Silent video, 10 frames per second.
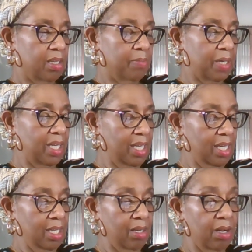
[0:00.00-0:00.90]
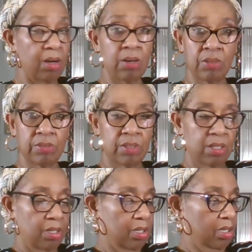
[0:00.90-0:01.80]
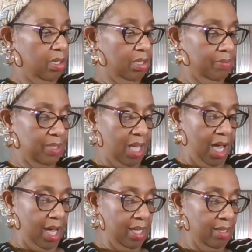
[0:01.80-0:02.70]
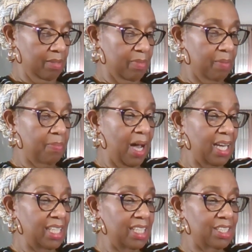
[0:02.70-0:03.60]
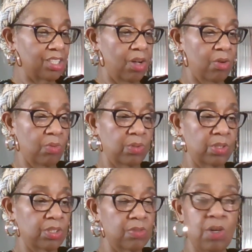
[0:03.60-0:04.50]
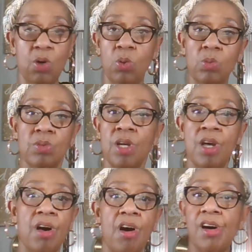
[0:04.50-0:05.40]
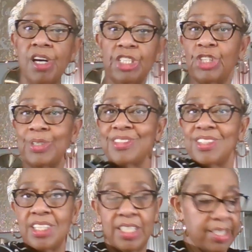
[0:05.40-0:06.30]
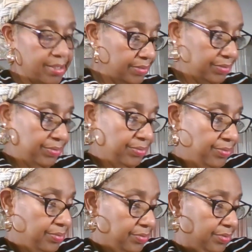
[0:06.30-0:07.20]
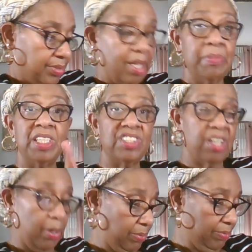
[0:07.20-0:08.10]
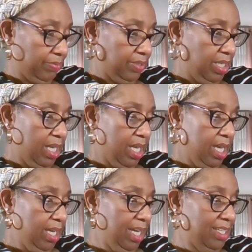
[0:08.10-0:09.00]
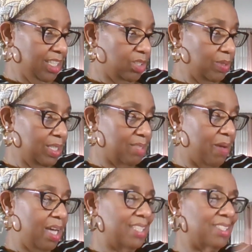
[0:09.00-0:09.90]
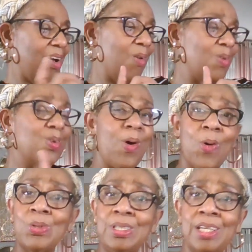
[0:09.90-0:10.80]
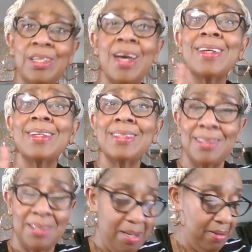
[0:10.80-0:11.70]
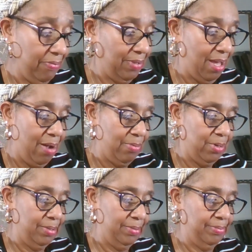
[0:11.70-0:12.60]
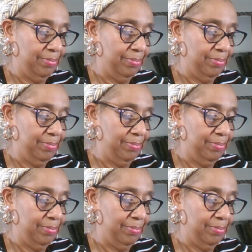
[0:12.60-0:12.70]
My head hurt. I'm tired. My body is on 110. That means it hurt. And this one is it's called Golden Sunflower.